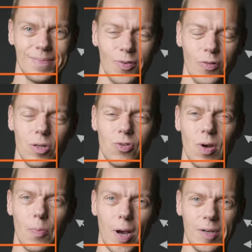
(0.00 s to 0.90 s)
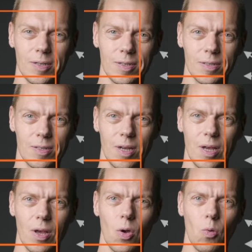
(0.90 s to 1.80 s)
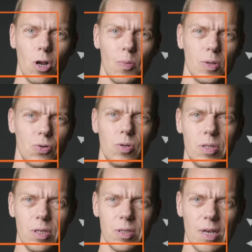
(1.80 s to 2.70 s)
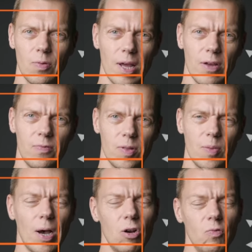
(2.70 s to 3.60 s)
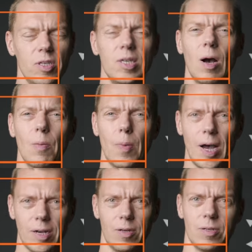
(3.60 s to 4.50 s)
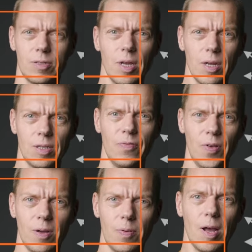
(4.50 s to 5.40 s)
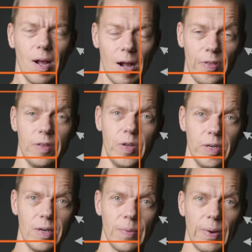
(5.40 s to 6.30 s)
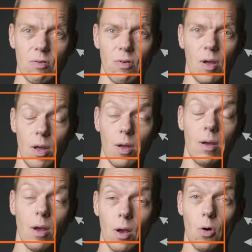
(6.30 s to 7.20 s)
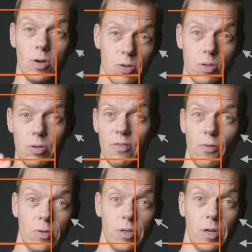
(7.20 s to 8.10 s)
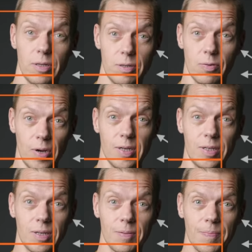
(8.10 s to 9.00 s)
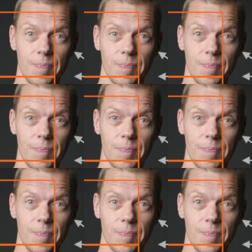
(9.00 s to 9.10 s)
Moving on to our partners, what opportunities can we have with them? How do we see our partners develop? Are they thinking about uh, horizontal or vertical integration?